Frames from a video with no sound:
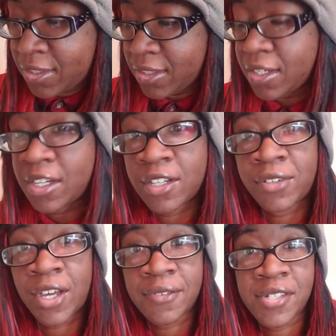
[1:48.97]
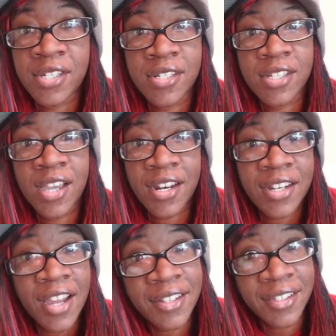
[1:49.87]
I've since gotten
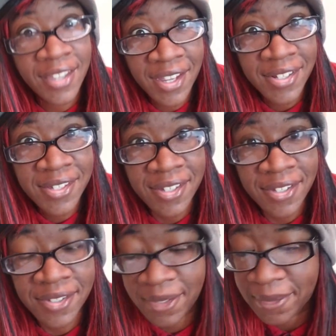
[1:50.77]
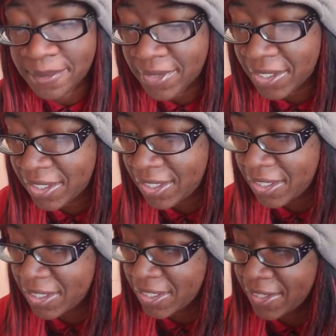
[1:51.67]
out of that system
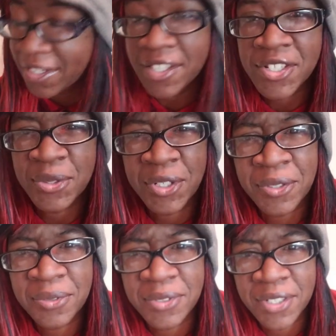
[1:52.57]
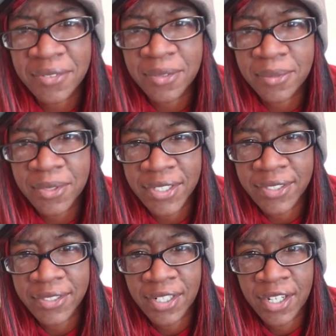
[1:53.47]
and into a whole different
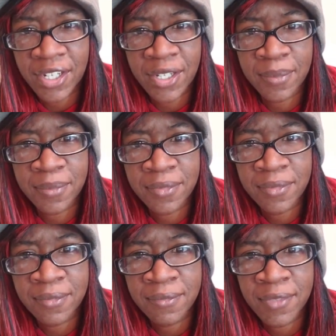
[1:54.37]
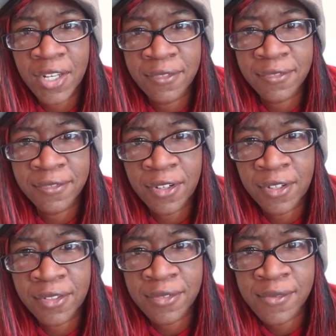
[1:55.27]
one that
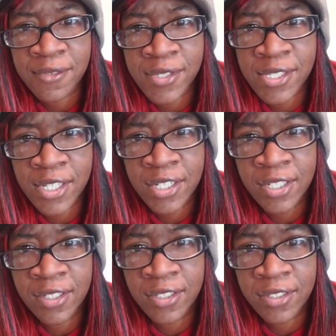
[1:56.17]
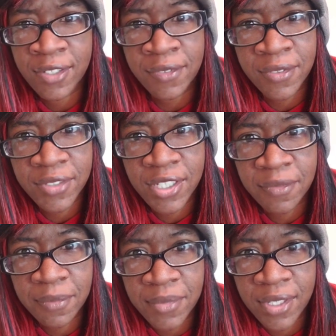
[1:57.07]
involves living off the
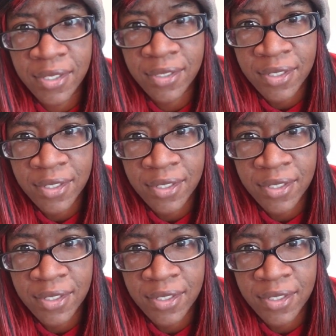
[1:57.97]
government.